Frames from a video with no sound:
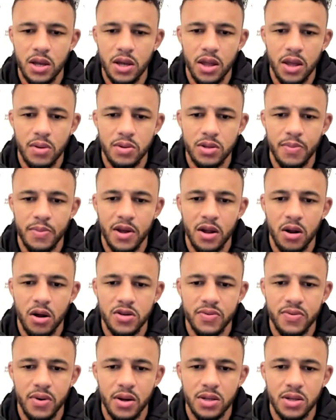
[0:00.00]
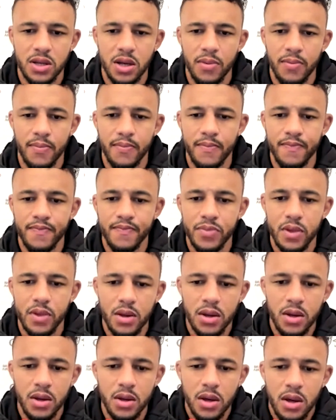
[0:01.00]
was a big loss for us.
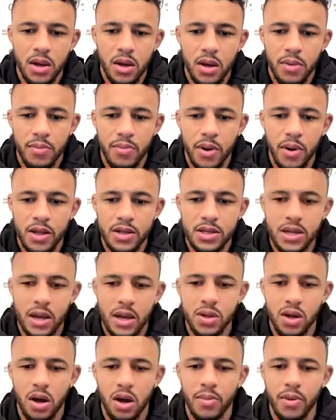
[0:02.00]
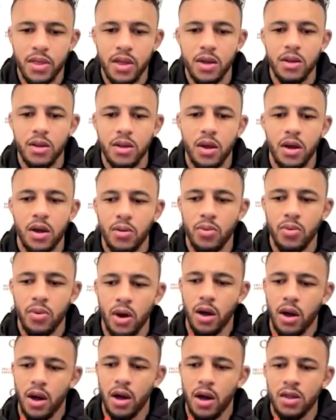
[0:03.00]
But at the same time, I think that
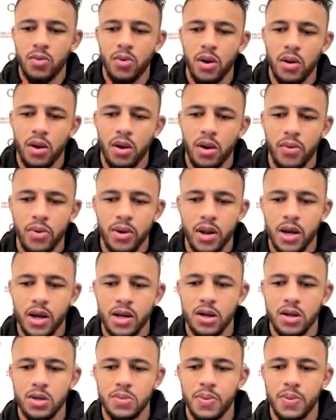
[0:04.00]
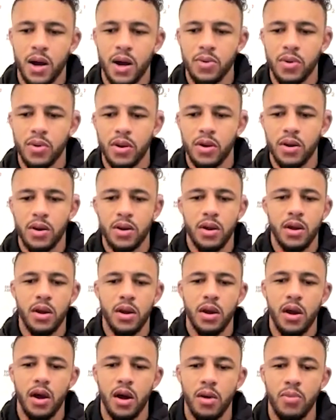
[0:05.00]
in the World Cup we did ourselves proud, and
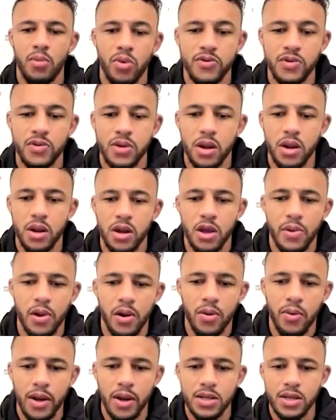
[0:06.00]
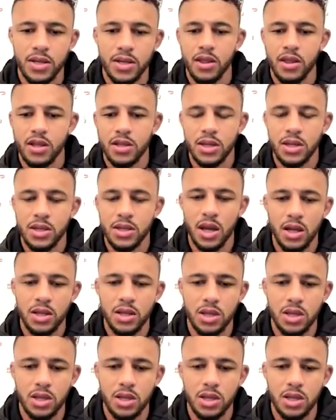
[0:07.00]
we've certainly come a long way since then.